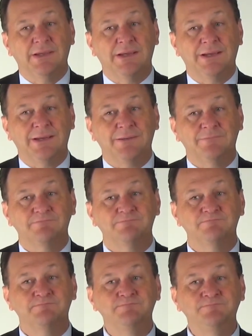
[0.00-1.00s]
And
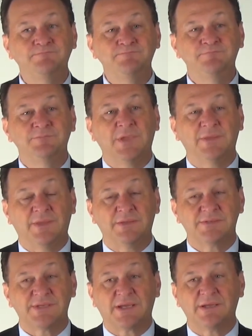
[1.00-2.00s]

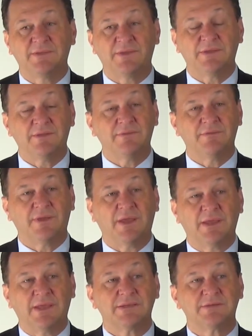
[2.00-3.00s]
then secondly, that
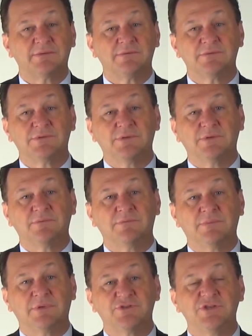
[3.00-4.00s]
I get to
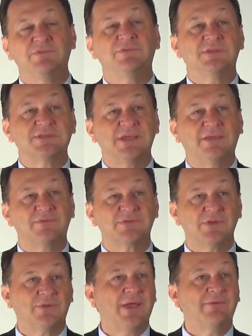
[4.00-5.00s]
achieve these savings
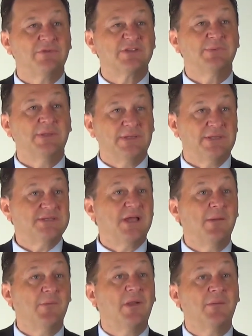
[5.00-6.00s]
without having to spend any
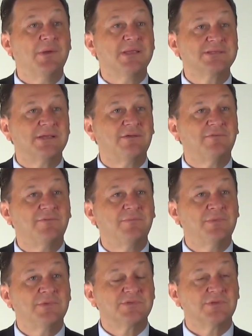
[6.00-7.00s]
time on it myself.
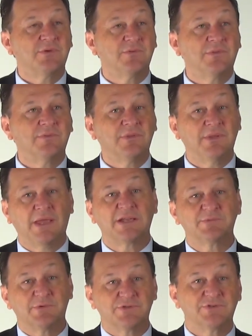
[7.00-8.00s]
So that the
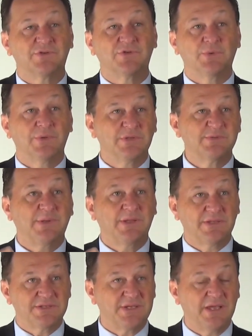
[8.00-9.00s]
experts are
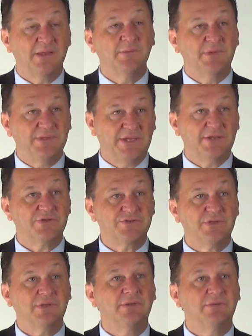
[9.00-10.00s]
spending the time and the
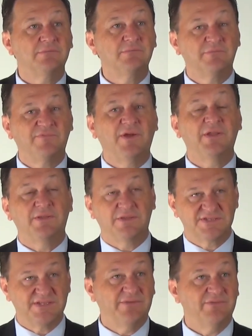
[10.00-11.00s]
energy finding
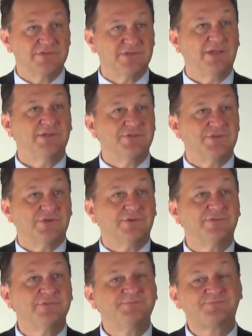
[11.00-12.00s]
the savings that I
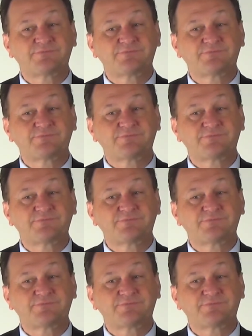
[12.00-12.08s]
deserve,